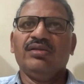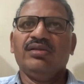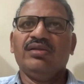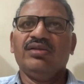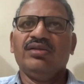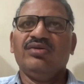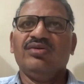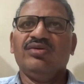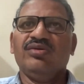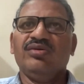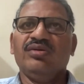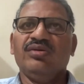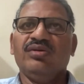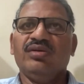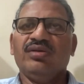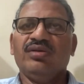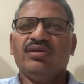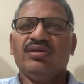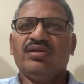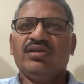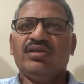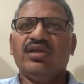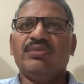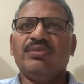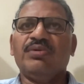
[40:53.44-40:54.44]
you know,
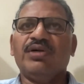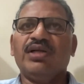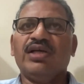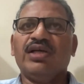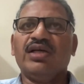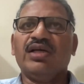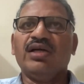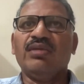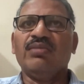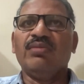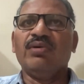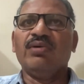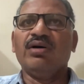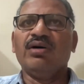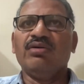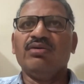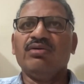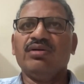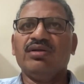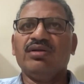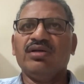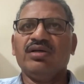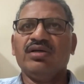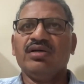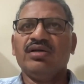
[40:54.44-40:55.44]
skeptical
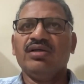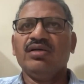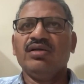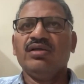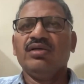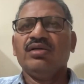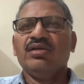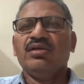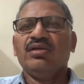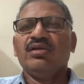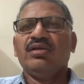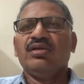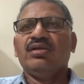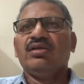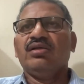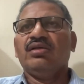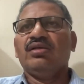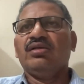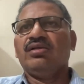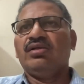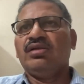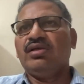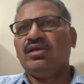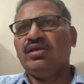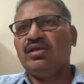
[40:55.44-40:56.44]
about
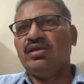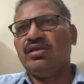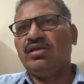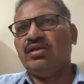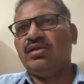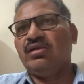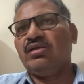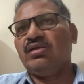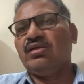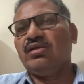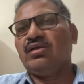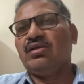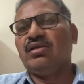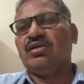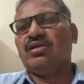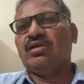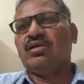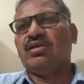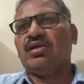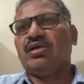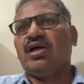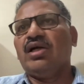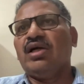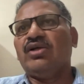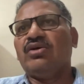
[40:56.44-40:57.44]
the
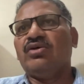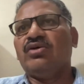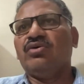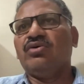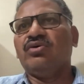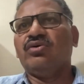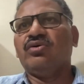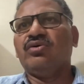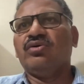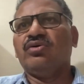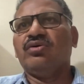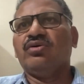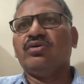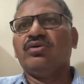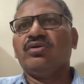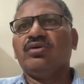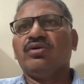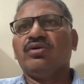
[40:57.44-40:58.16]
cardiovascular